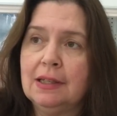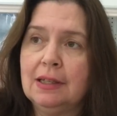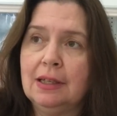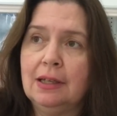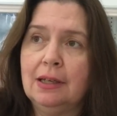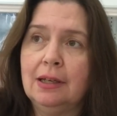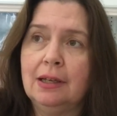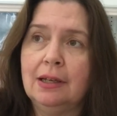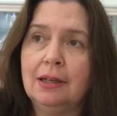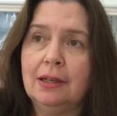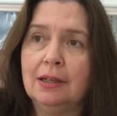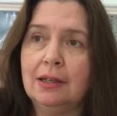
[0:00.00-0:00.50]

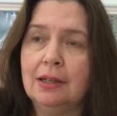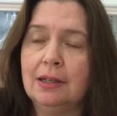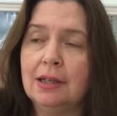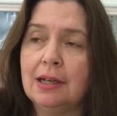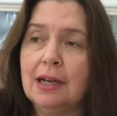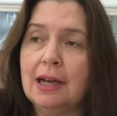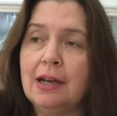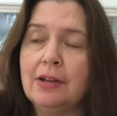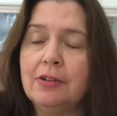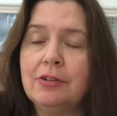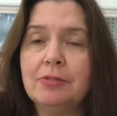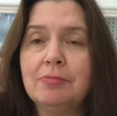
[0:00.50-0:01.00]

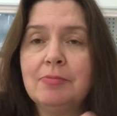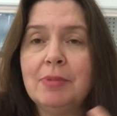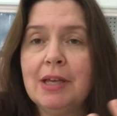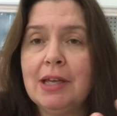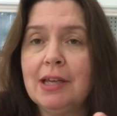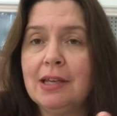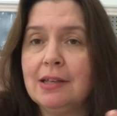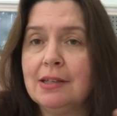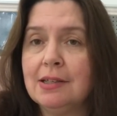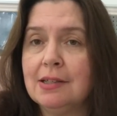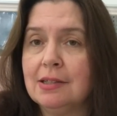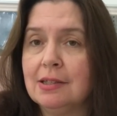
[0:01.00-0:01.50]
how to
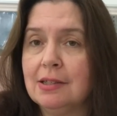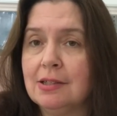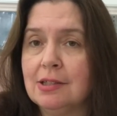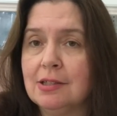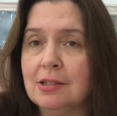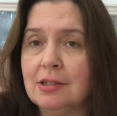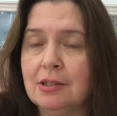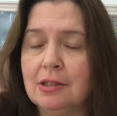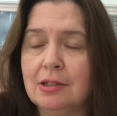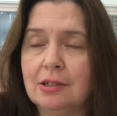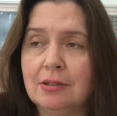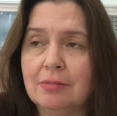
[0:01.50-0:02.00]
make
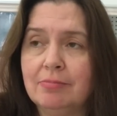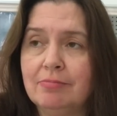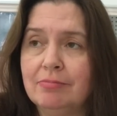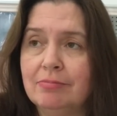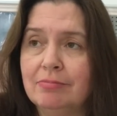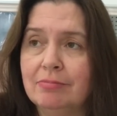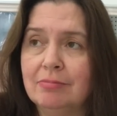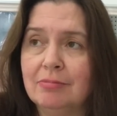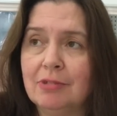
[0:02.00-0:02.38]
um,